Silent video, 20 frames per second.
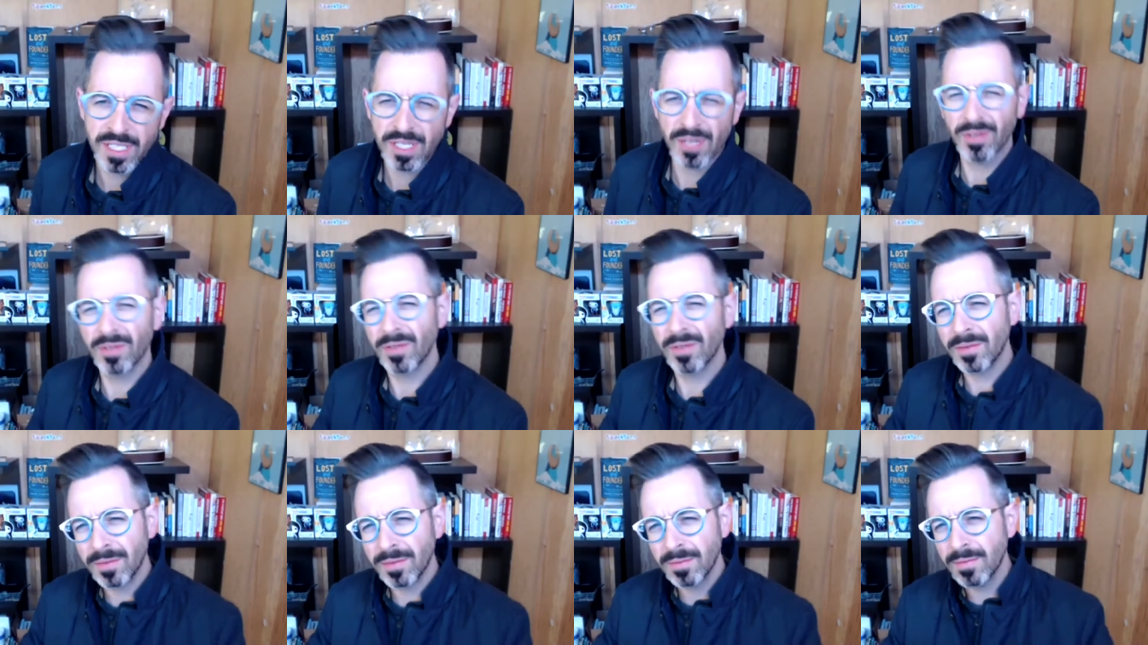
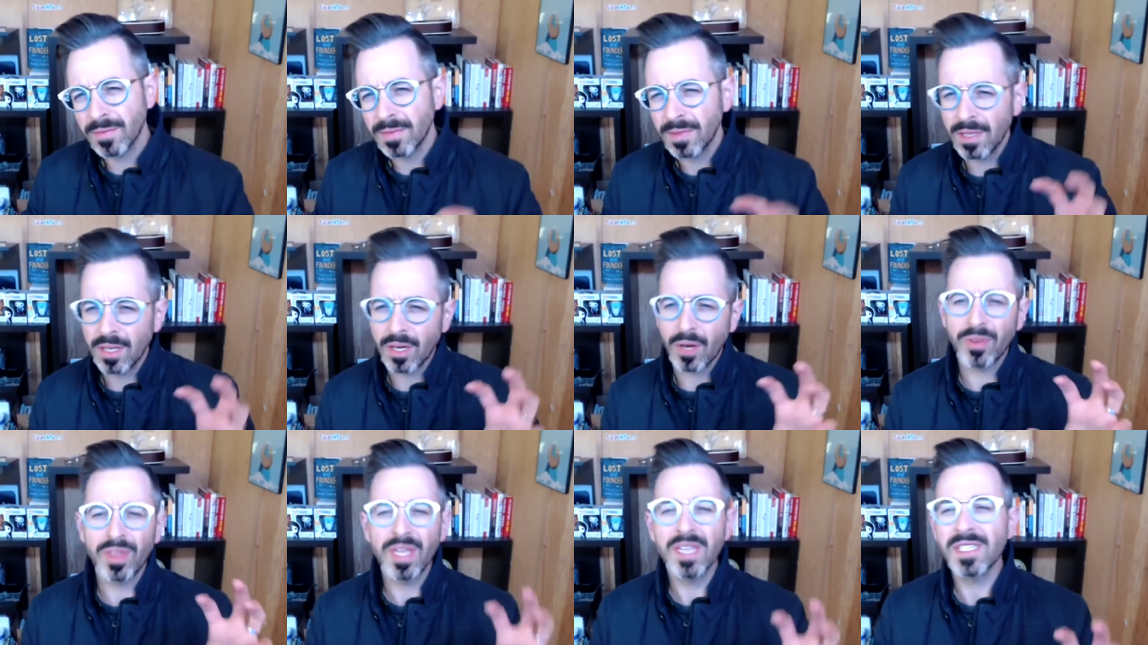So, you
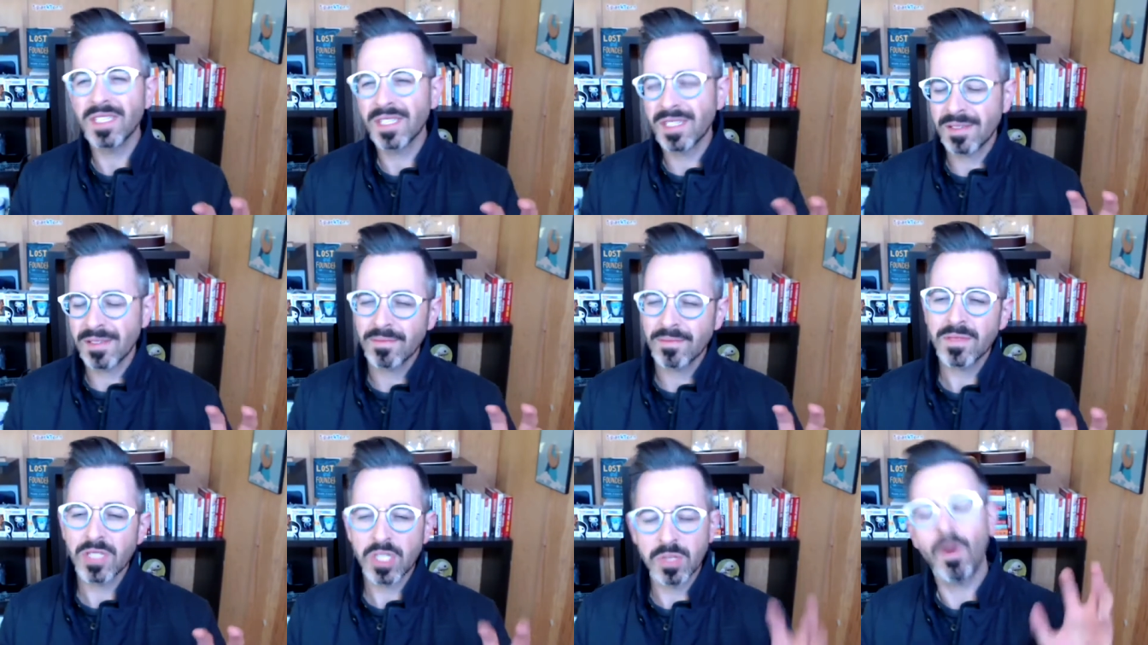know, these
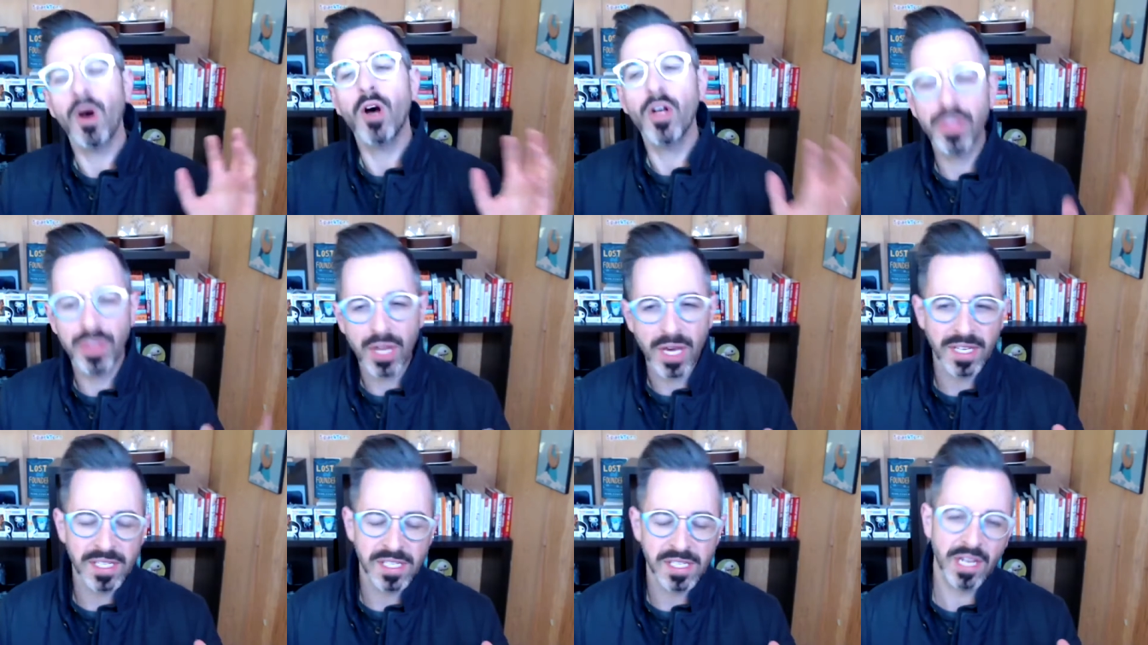small
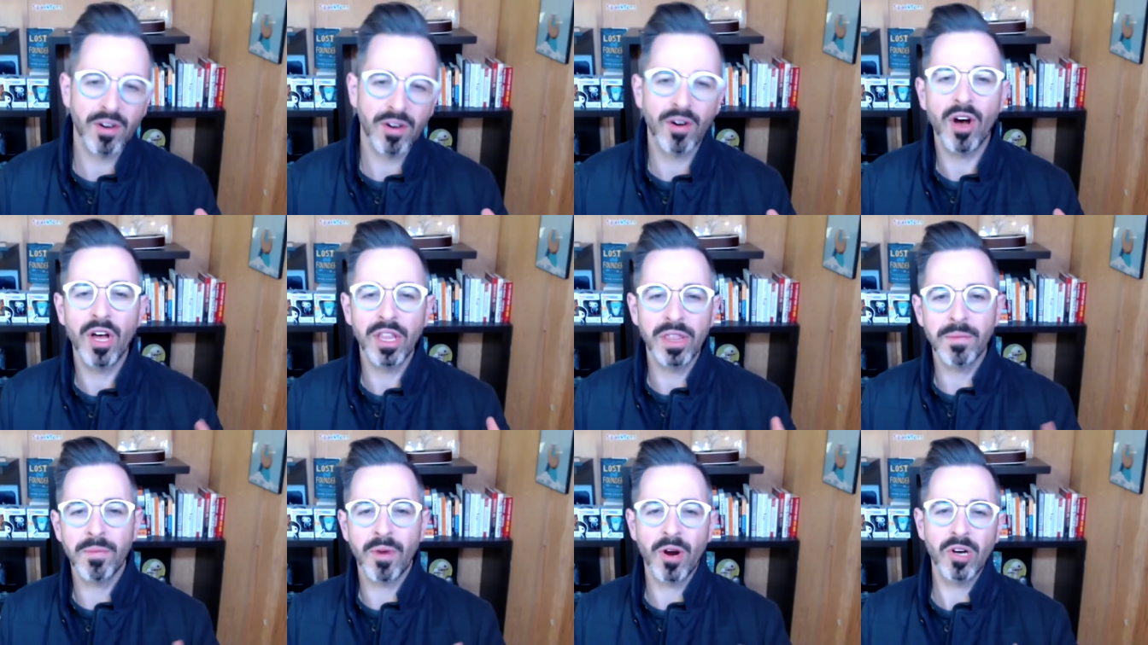things that are on
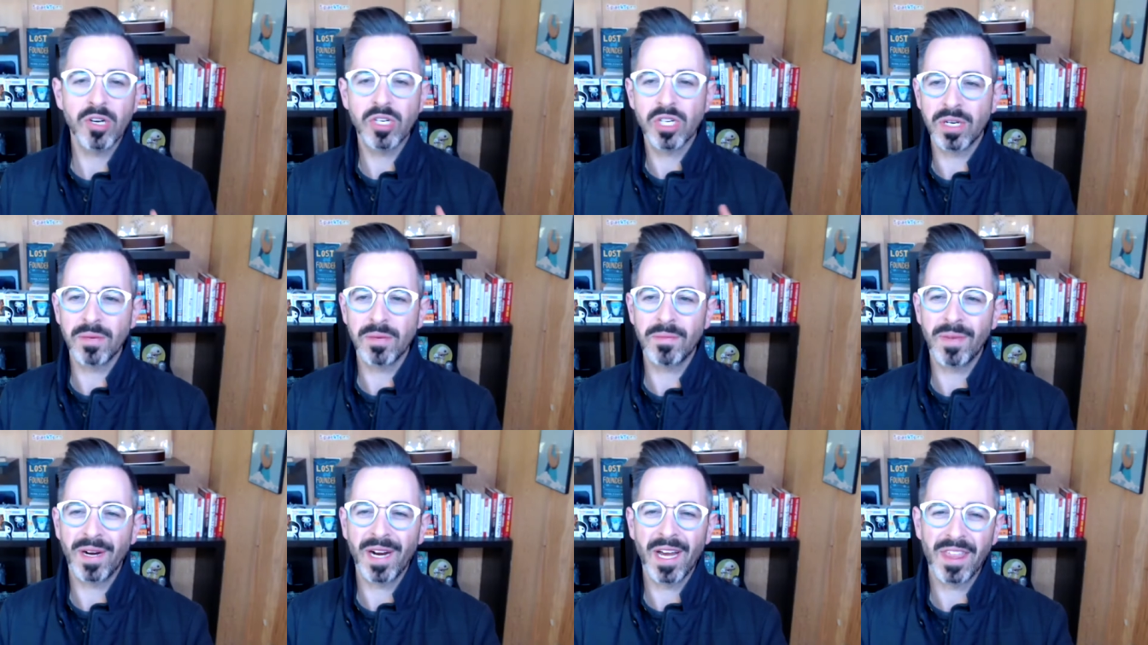the margin,
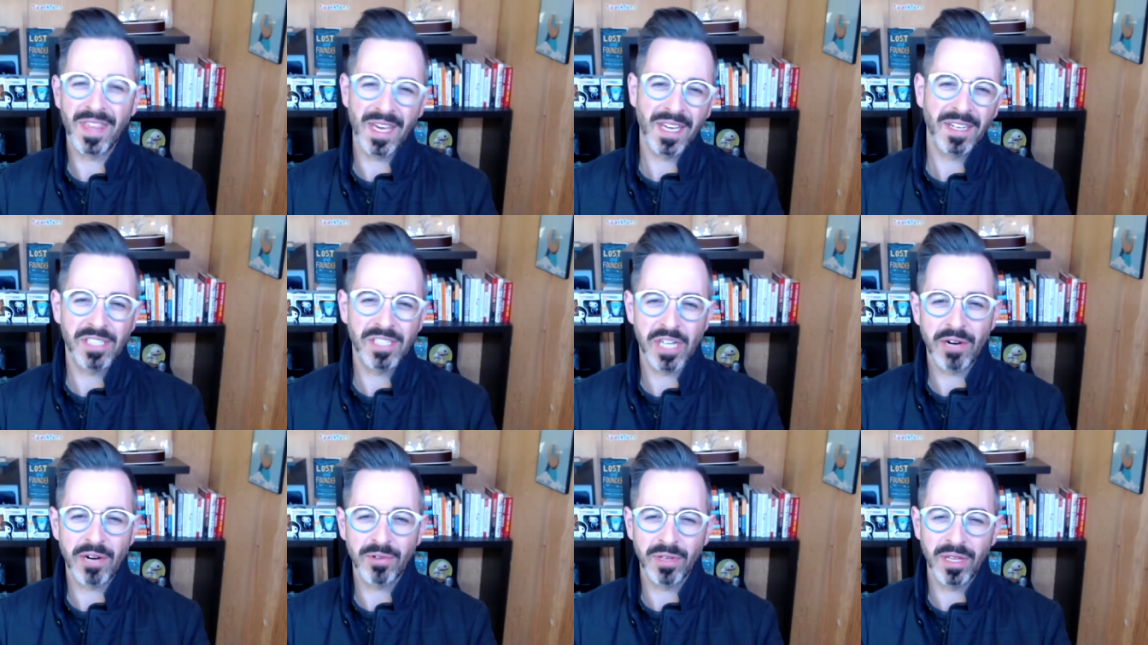but I think
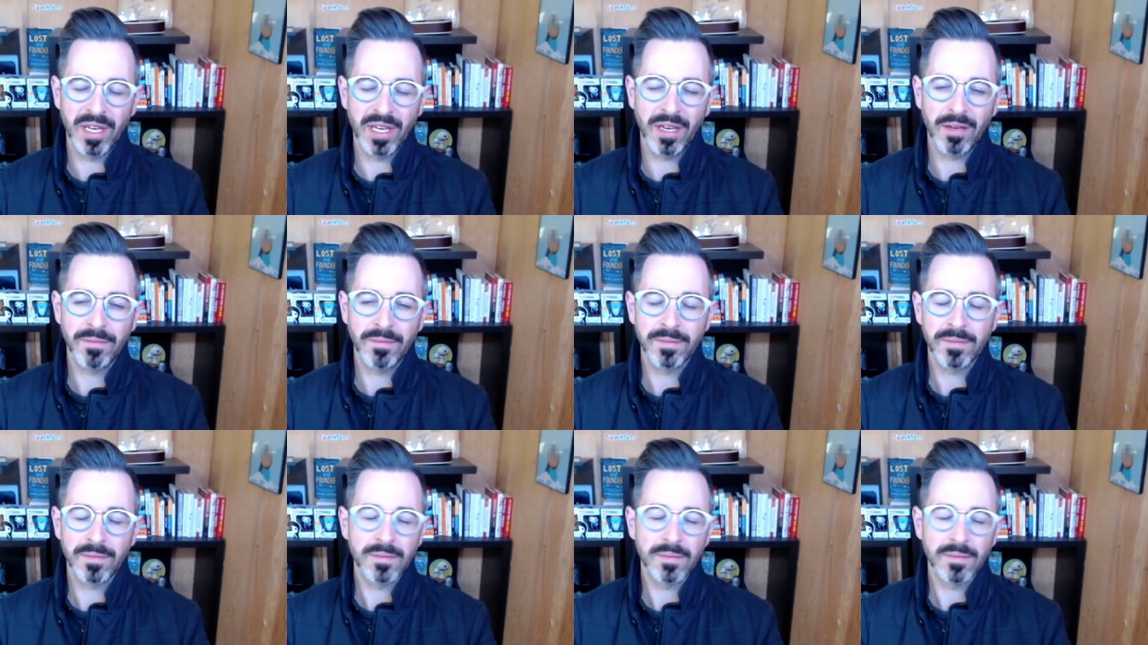generally